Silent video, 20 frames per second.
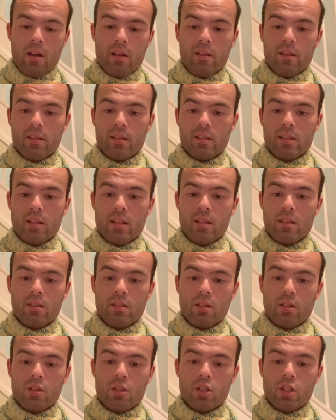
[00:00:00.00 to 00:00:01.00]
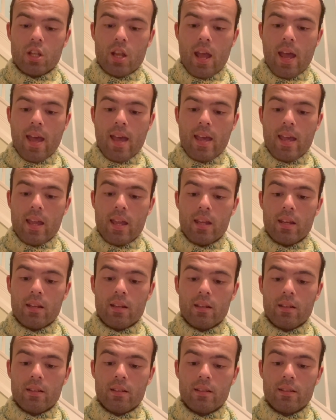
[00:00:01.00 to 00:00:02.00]
This is shade
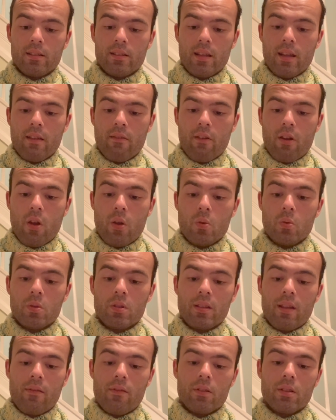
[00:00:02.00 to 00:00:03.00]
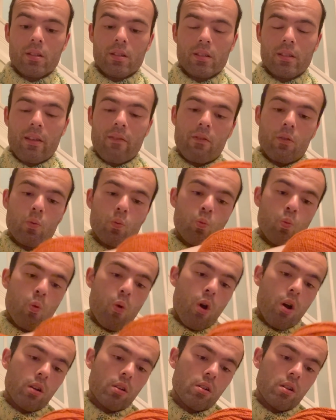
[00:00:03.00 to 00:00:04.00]

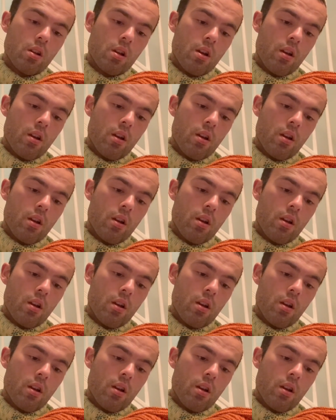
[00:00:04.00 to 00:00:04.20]
0771,